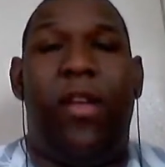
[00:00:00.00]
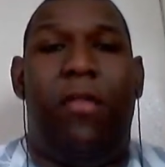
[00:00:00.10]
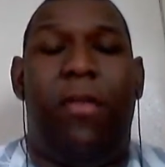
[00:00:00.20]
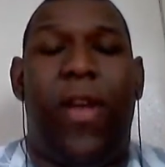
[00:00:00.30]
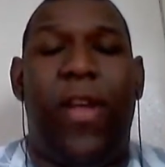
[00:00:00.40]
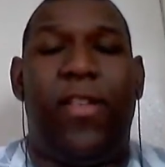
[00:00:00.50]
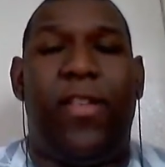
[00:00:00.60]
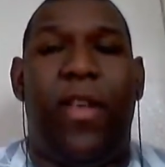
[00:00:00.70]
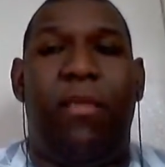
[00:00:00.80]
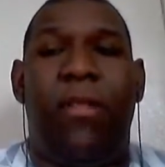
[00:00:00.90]
And with his
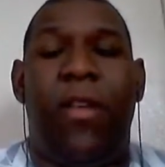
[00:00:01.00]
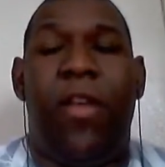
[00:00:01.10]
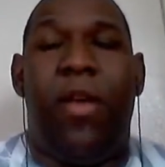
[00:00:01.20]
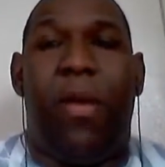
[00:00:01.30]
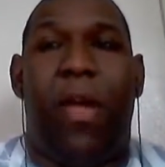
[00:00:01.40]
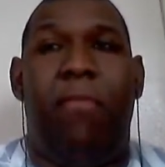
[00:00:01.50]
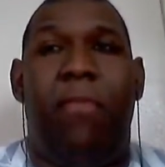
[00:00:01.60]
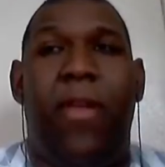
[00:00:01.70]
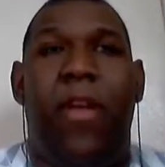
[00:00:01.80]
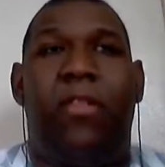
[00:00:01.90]
team, but
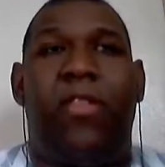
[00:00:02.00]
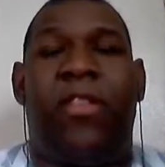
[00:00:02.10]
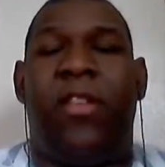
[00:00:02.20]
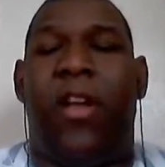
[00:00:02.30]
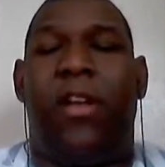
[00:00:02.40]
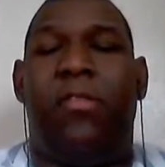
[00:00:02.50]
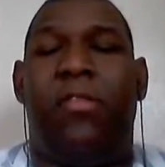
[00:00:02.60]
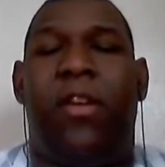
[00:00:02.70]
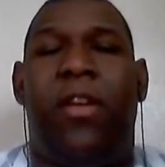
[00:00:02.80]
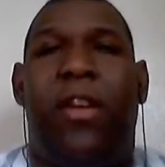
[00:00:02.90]
everybody else has not
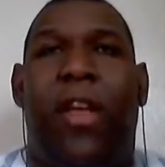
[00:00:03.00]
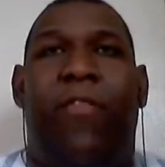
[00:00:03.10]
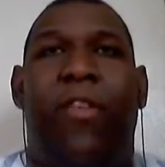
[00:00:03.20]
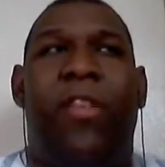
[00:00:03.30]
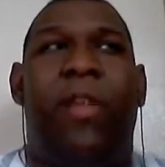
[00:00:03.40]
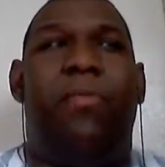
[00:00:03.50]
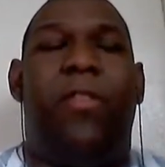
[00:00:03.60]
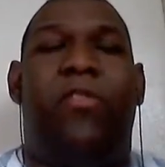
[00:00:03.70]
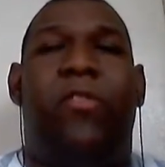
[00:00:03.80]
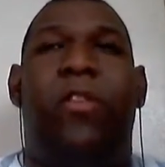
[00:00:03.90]
done it. Like, for example,
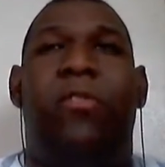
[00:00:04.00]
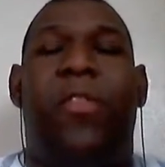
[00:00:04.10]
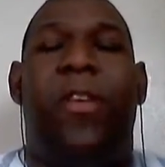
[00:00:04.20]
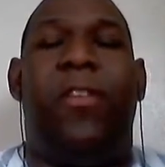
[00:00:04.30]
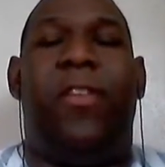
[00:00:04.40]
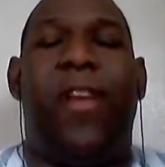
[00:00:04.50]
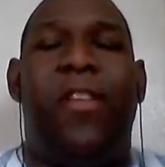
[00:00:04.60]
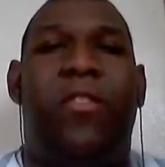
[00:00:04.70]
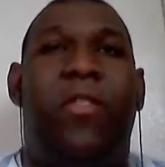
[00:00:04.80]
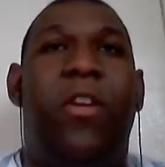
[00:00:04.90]
the Trio Team
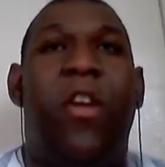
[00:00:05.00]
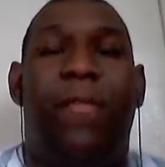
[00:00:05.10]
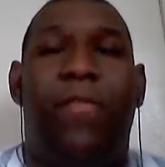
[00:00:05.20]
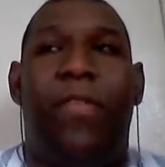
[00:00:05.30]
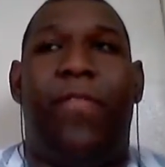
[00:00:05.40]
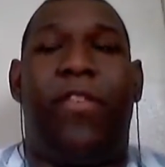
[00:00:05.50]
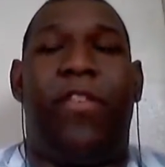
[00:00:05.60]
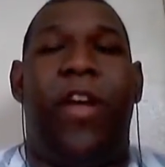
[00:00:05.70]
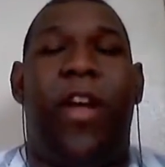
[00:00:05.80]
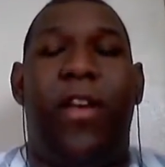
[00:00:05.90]
Danger of
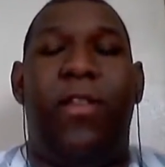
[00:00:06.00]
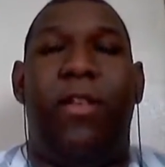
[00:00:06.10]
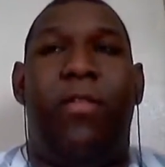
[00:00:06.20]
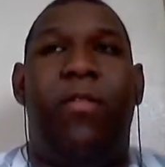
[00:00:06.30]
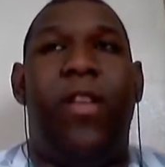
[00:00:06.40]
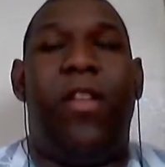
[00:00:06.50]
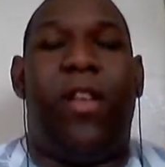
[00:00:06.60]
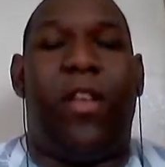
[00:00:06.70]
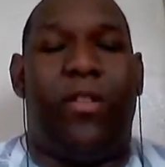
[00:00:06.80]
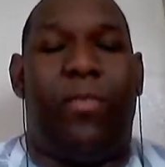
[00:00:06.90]
Universe 9, you know,
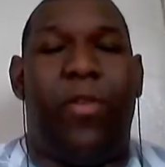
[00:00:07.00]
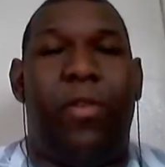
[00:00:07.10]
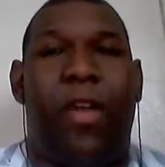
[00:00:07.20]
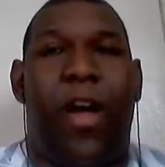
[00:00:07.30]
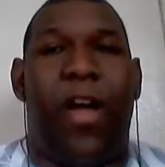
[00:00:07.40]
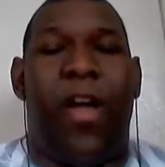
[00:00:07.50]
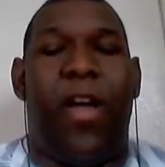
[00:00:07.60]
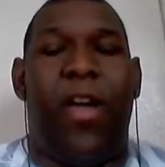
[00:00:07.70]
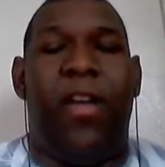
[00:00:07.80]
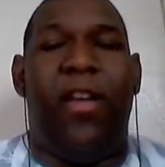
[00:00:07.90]
the Supreme
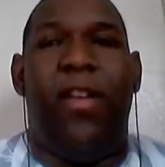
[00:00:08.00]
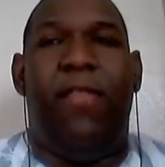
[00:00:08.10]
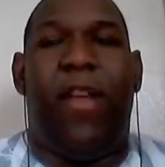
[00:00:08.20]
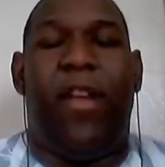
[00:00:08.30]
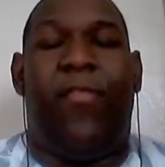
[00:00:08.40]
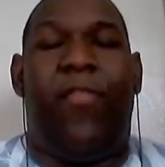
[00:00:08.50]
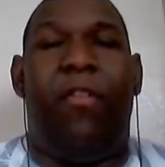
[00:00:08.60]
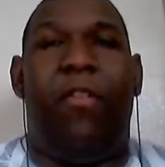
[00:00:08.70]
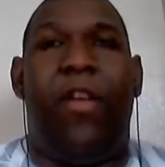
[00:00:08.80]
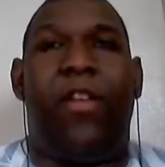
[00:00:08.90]
Kai, that is
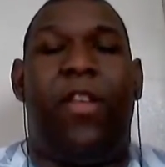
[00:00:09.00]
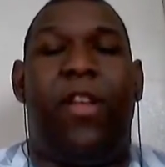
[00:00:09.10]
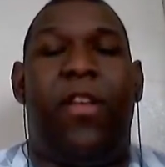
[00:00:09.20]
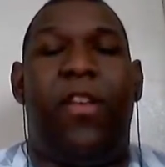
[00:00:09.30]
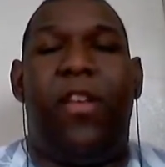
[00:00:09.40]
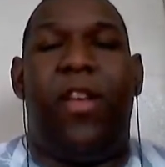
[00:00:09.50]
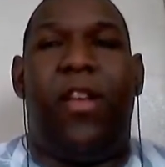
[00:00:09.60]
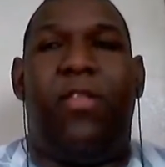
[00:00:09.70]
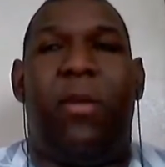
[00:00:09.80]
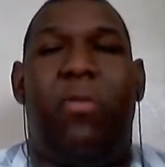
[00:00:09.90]
furious.
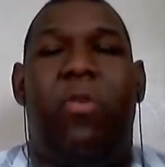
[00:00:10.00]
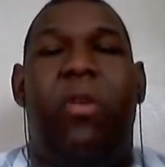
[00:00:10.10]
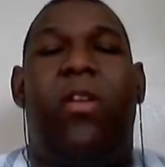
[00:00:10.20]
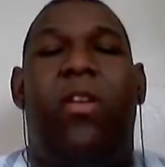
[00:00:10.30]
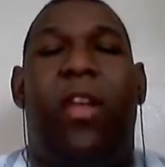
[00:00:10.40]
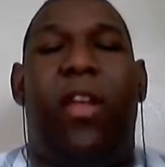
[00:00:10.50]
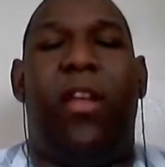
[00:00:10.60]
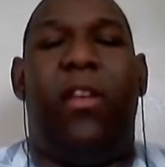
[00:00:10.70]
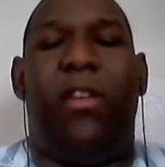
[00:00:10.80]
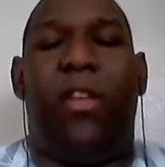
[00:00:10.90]

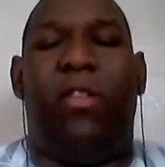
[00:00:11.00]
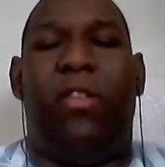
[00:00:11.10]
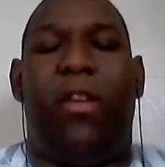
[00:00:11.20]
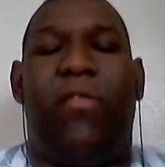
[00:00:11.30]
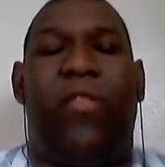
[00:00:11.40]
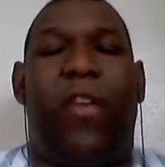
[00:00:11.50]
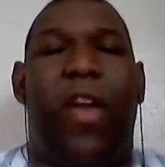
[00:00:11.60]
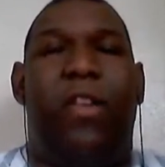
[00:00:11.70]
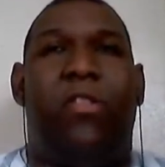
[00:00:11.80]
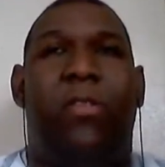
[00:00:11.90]
They tried to
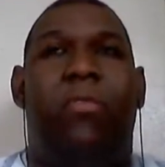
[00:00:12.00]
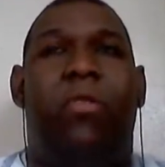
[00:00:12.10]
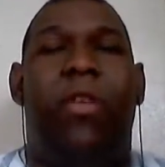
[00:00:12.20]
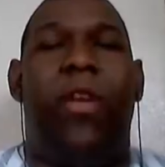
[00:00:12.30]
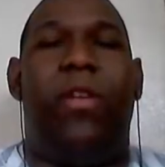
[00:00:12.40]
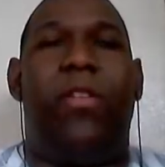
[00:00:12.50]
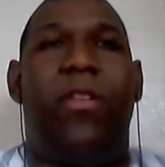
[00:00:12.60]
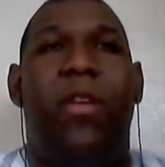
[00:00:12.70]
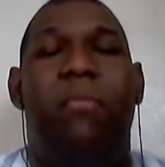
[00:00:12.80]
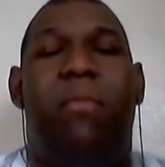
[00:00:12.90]
gather some
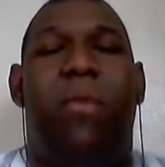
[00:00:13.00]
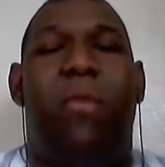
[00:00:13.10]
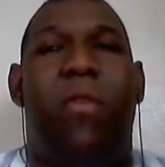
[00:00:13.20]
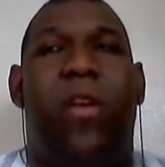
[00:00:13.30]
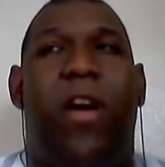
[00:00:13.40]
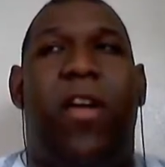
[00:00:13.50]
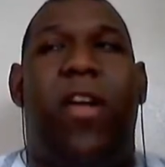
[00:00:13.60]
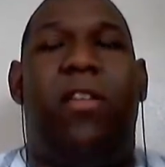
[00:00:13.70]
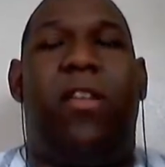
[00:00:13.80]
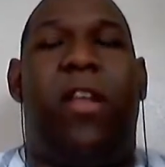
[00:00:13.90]
warriors, but when word got
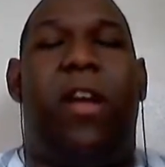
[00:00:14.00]
out,